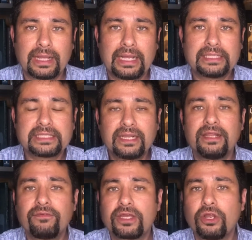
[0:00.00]
as a
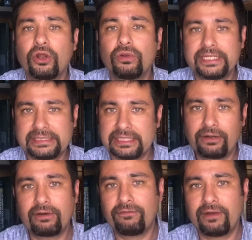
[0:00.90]
living and holy
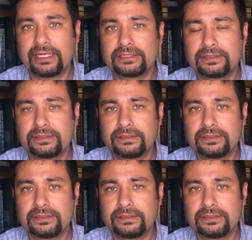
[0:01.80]
sacrifice